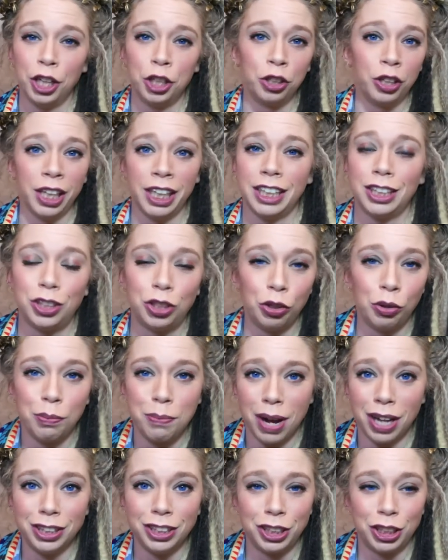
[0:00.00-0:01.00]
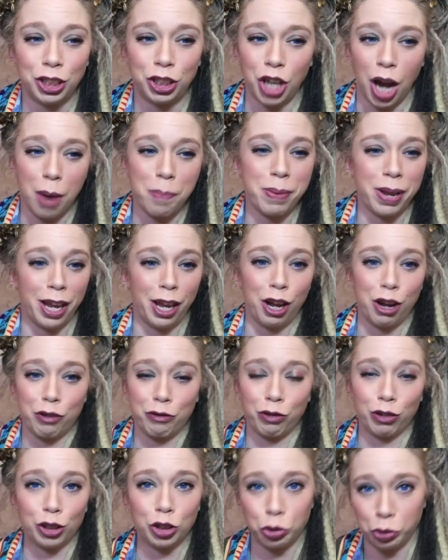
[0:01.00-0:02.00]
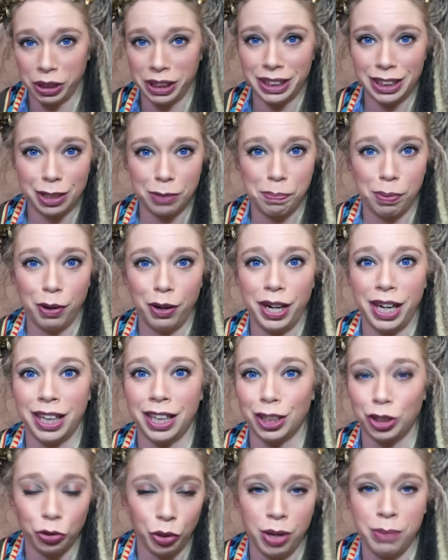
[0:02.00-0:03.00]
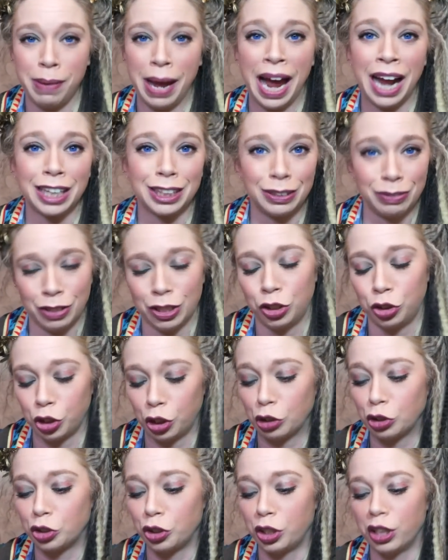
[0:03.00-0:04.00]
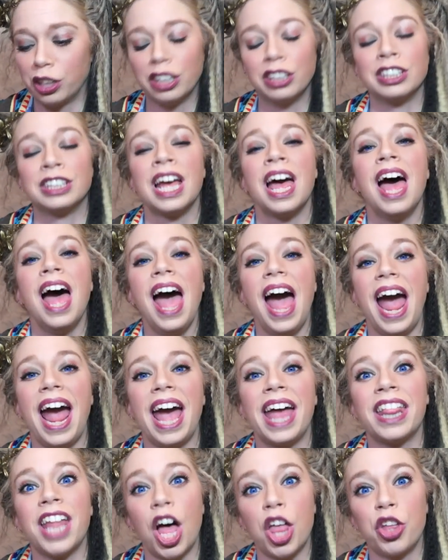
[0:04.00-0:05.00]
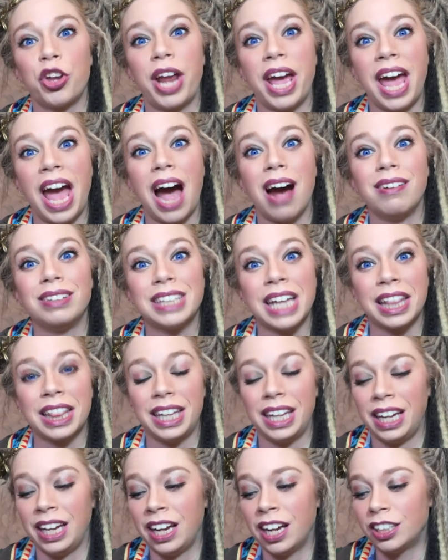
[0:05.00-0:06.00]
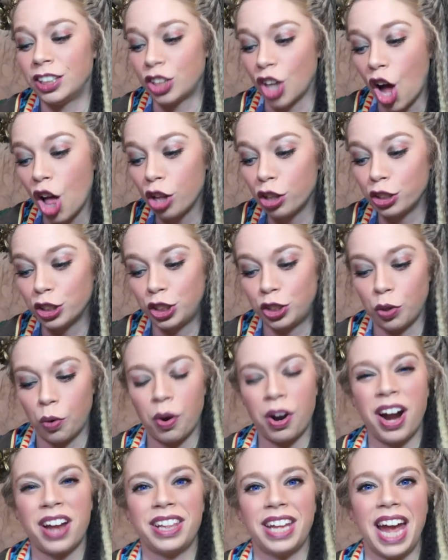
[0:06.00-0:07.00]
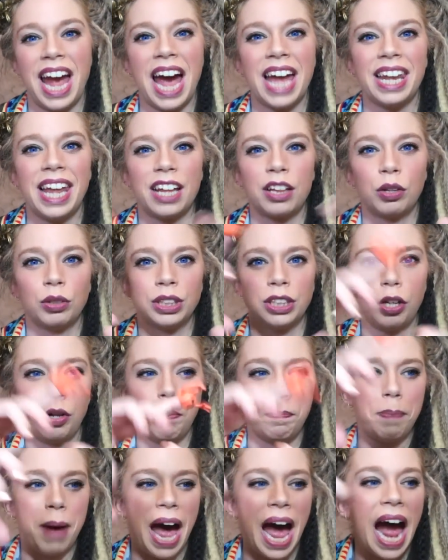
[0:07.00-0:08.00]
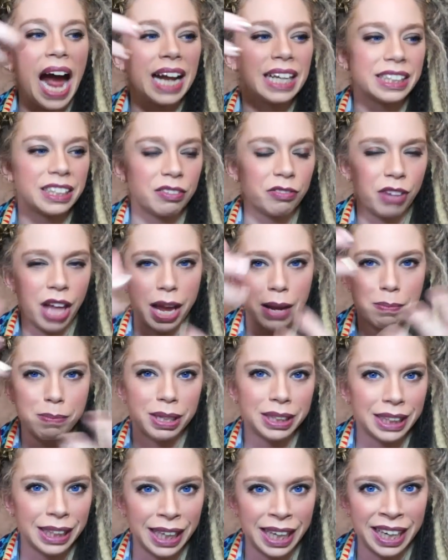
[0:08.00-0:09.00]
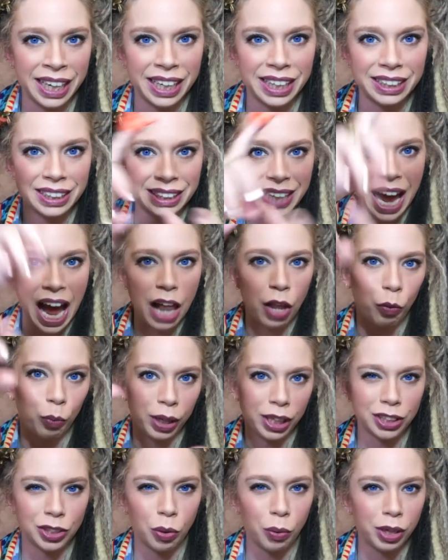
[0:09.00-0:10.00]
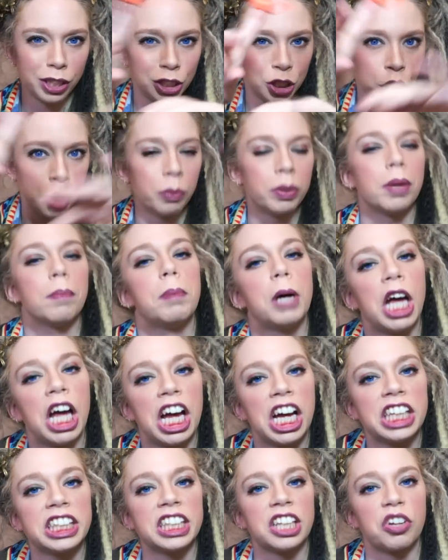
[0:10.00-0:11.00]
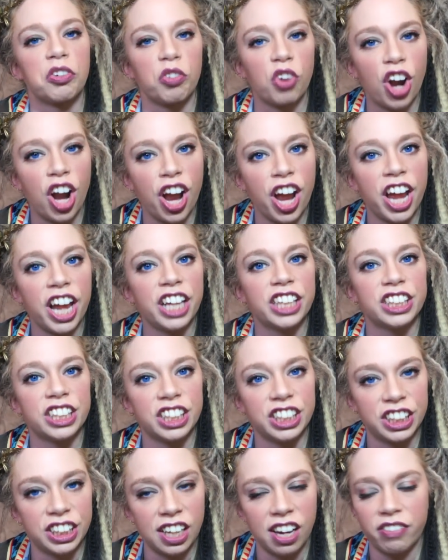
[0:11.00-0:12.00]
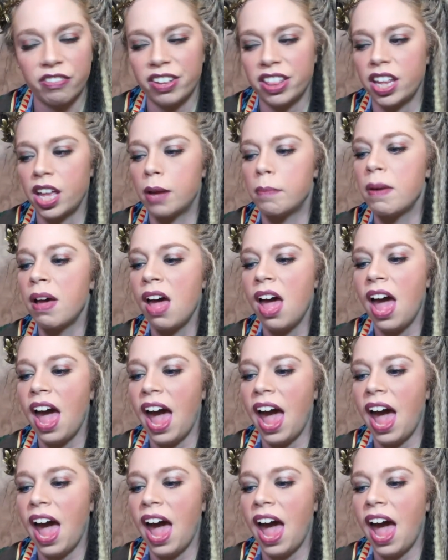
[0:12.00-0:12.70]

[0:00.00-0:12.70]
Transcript: literally two months shopping for treats to put in the treat bags for the trick-or-treaters, and the other day I was at the dollar store and they had like those little bags of like miscellaneous Halloween toys, you know, with the bugs and the rings and stuff in them,